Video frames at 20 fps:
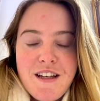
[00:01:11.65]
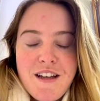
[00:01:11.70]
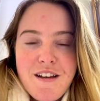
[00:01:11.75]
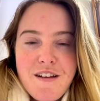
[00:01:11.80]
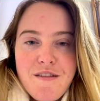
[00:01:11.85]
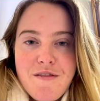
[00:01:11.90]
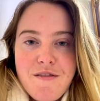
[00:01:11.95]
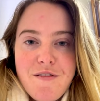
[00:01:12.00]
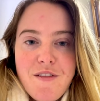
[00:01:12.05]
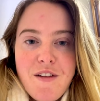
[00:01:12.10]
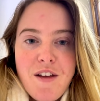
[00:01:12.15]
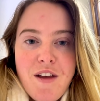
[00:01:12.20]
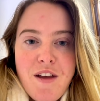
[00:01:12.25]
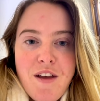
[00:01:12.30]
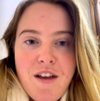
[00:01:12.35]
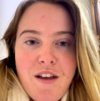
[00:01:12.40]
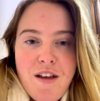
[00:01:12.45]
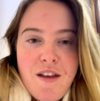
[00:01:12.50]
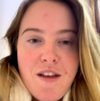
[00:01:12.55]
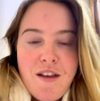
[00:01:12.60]
of
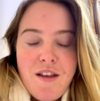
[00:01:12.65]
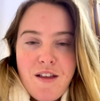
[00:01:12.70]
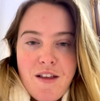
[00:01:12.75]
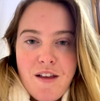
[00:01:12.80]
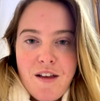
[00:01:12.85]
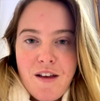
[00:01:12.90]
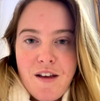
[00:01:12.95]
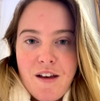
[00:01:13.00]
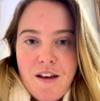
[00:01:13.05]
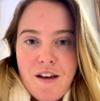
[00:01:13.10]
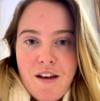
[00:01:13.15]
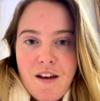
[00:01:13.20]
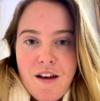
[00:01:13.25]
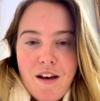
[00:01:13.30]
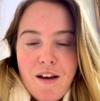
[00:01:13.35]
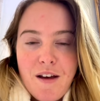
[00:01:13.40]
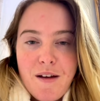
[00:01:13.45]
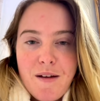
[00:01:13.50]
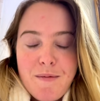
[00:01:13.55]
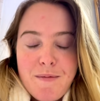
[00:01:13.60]

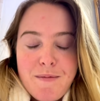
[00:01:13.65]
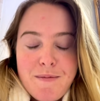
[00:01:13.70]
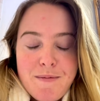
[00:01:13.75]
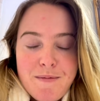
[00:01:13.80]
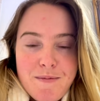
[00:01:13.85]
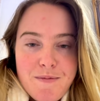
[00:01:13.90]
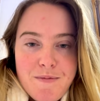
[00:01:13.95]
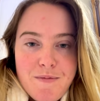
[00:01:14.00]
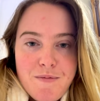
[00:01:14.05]
um,